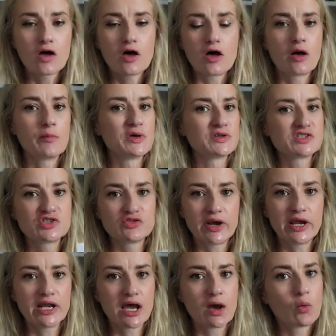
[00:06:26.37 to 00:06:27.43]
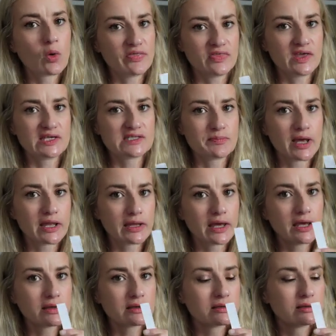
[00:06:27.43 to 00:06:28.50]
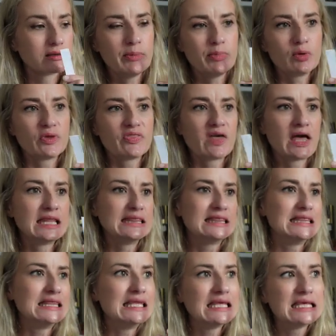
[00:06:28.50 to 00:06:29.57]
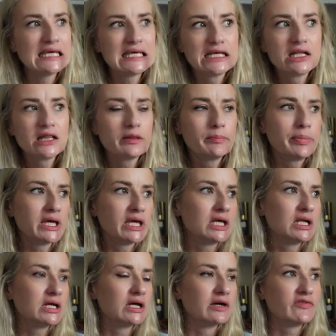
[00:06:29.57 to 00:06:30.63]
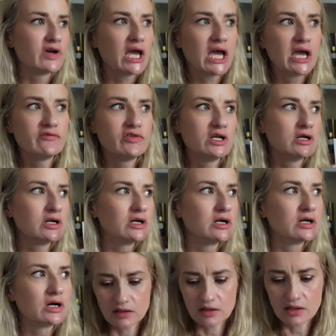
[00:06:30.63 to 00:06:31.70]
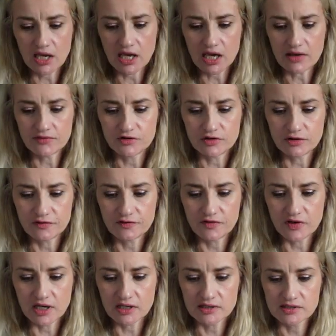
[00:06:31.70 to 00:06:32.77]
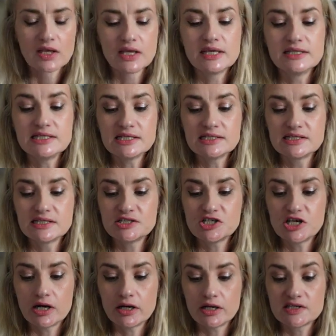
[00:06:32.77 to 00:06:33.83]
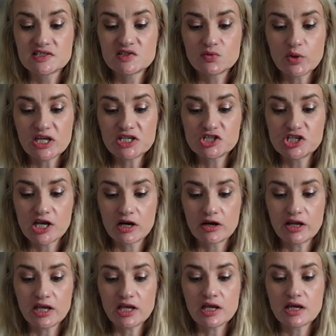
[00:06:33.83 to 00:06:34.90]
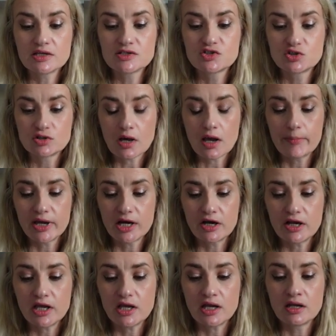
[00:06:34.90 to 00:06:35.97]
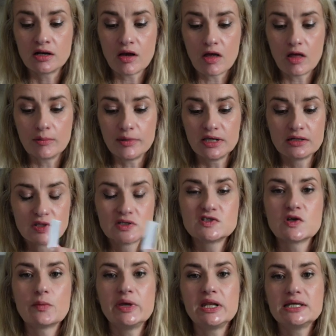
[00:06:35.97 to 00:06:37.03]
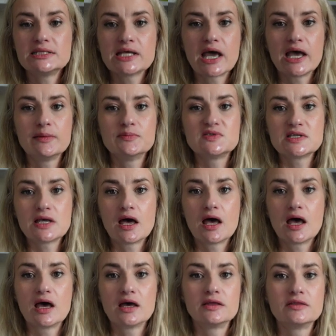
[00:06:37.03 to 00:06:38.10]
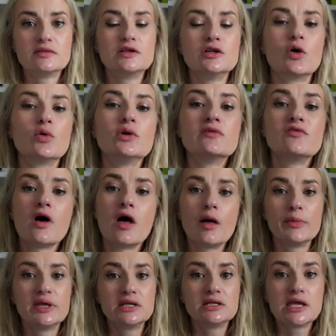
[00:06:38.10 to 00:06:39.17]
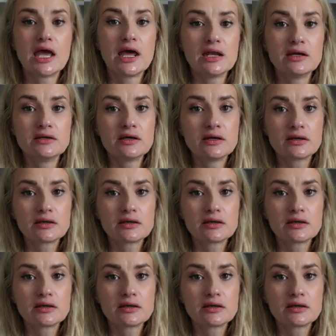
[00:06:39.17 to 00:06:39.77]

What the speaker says: Almost straight out what they smell like. Maybe with a little bit of a heavier after effect. Indecent Cherry, sweet cherry, strawberry, and almond. So many times the note of almond can